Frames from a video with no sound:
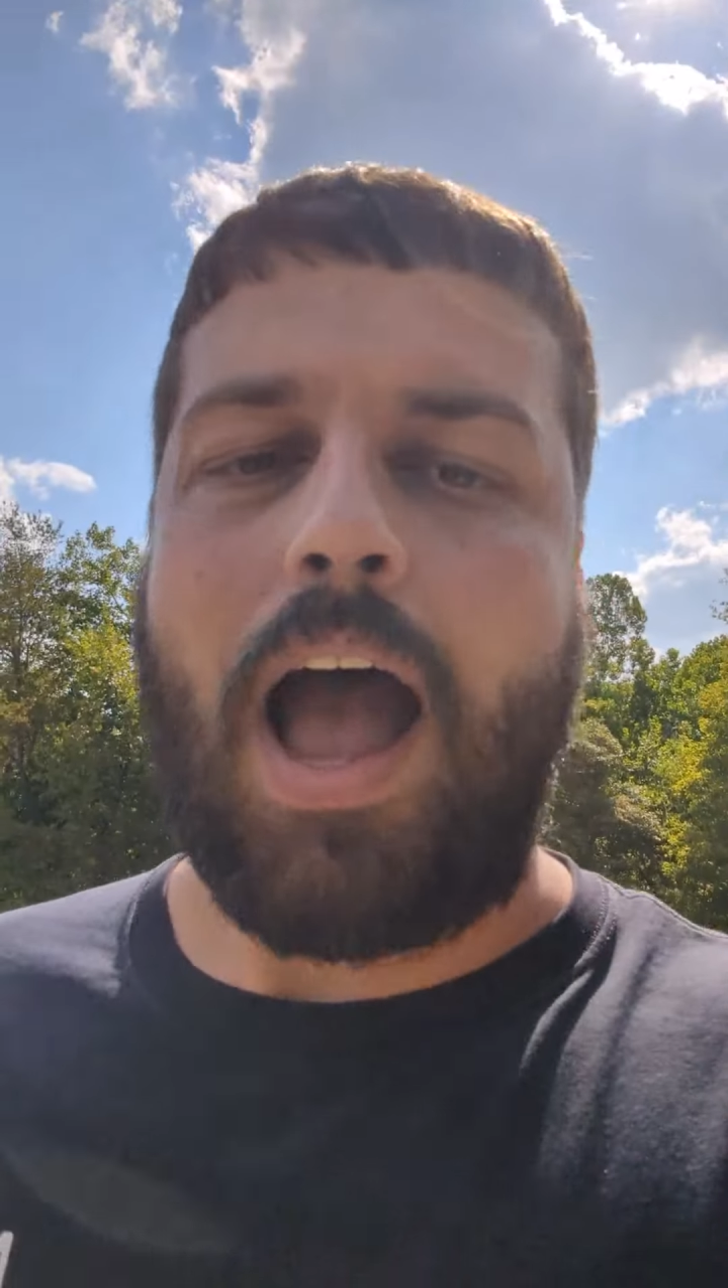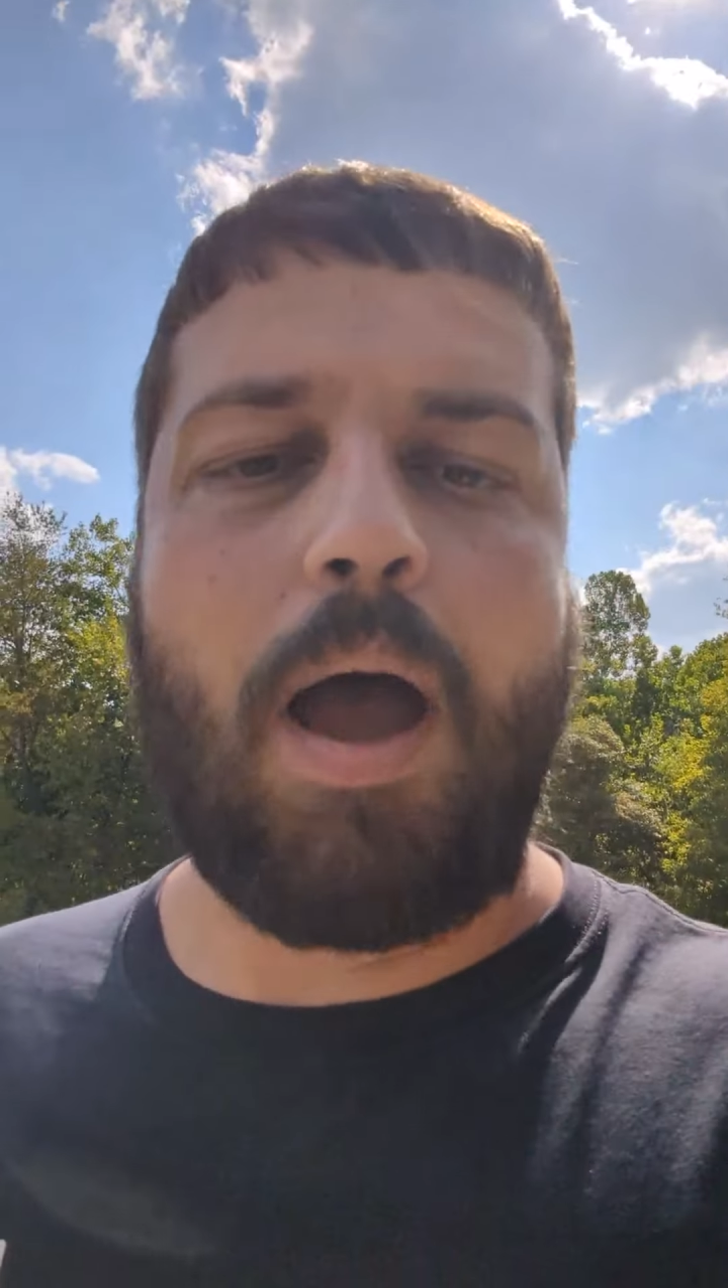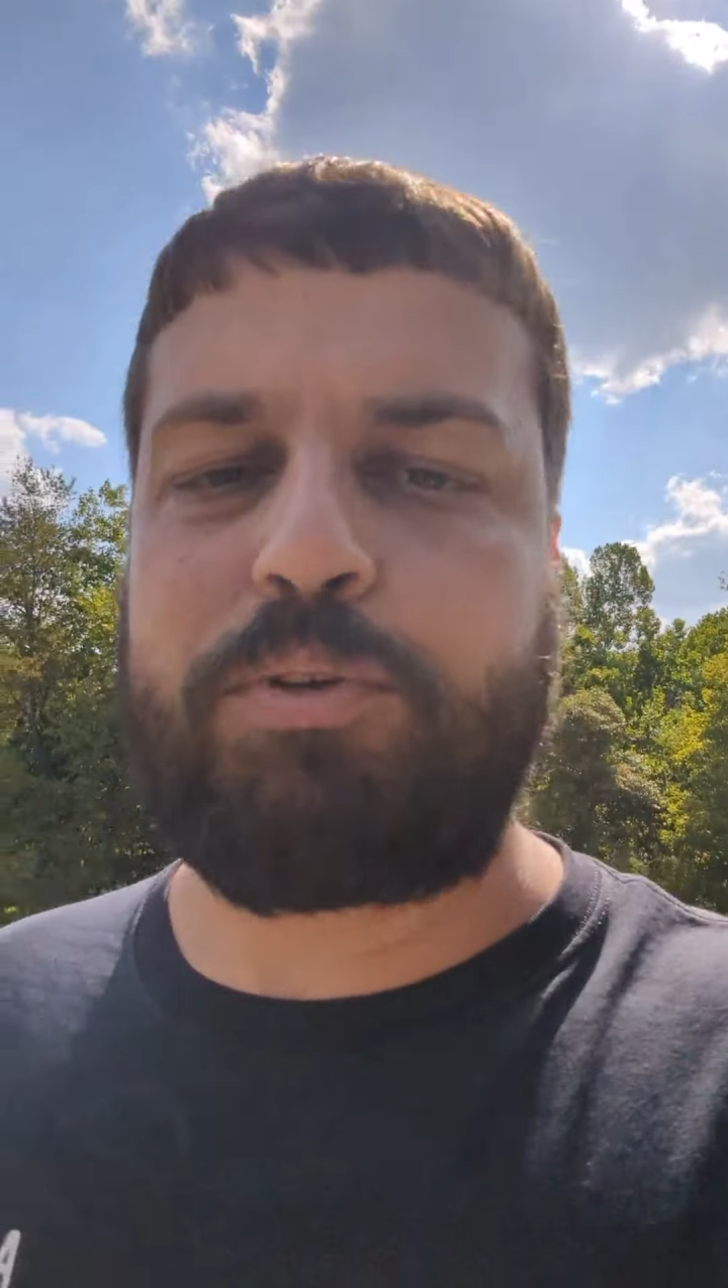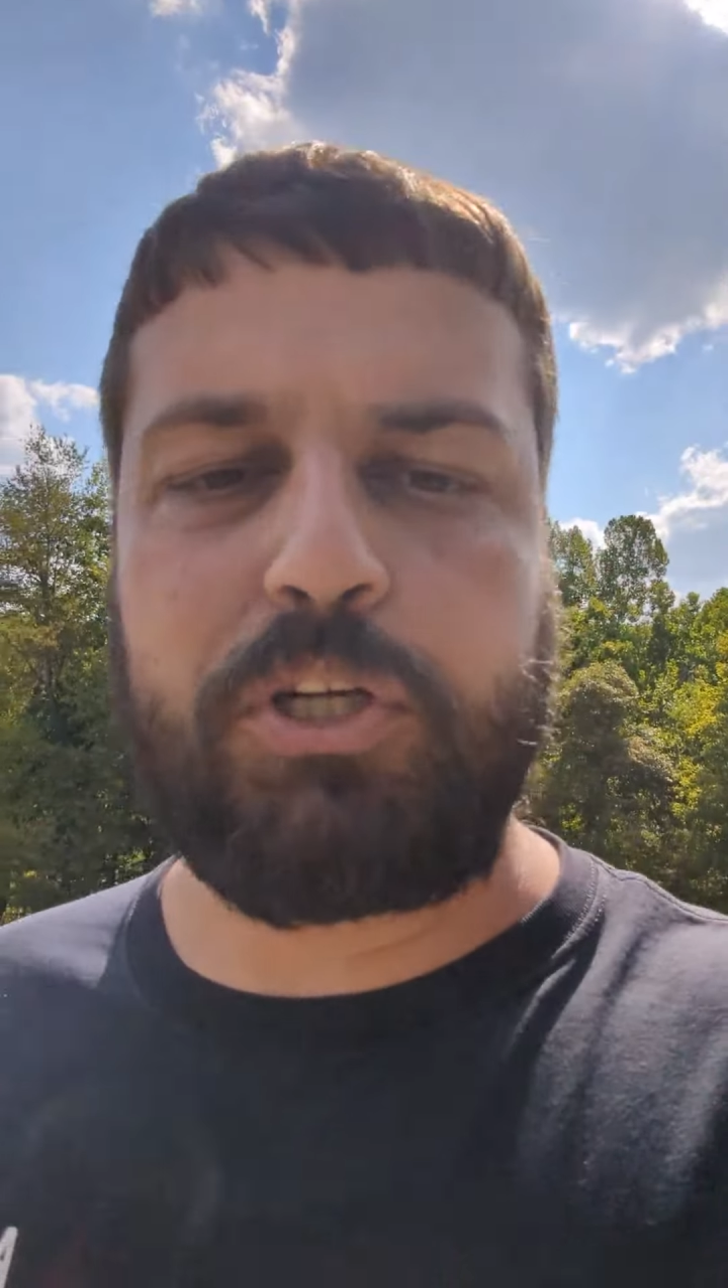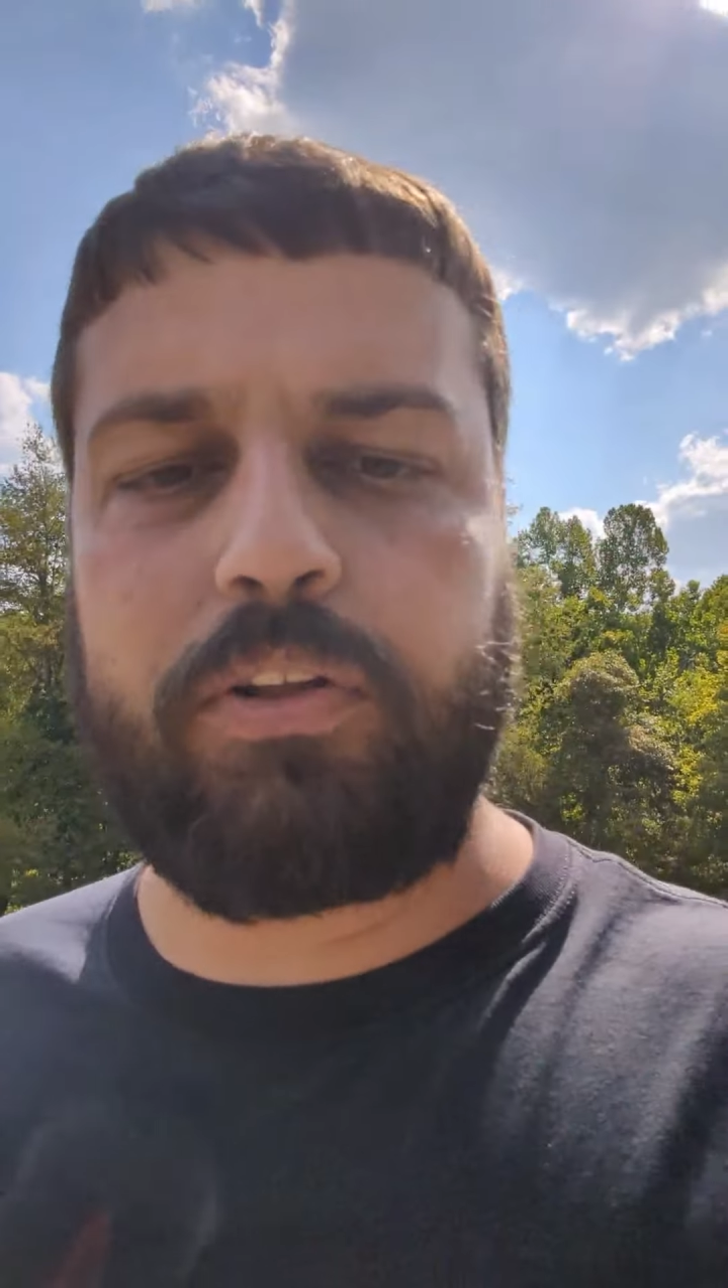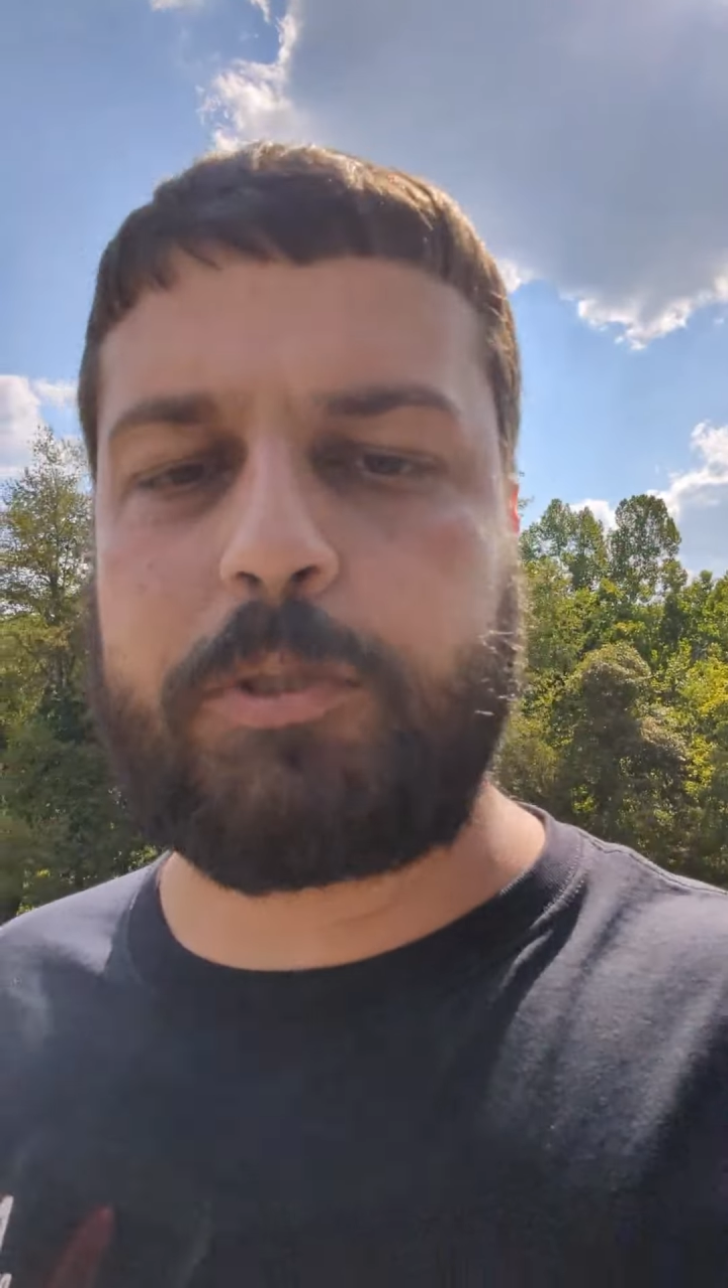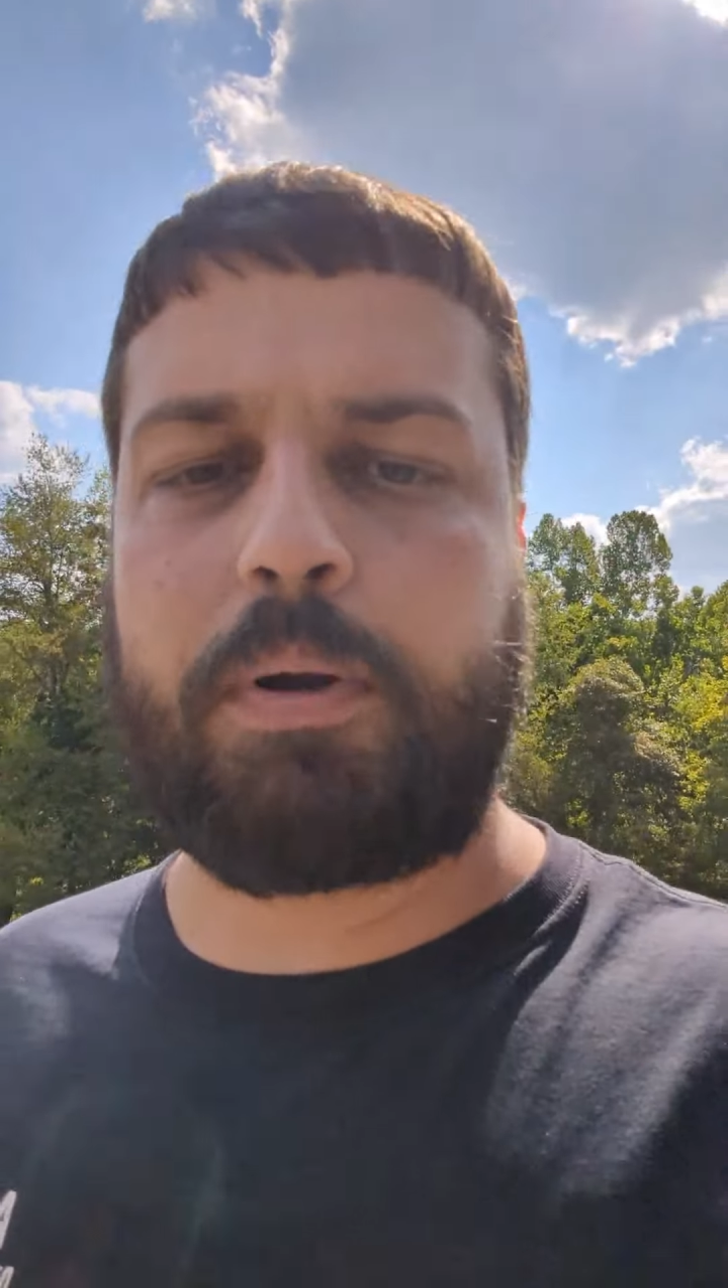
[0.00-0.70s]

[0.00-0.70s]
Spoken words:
I'm sure there's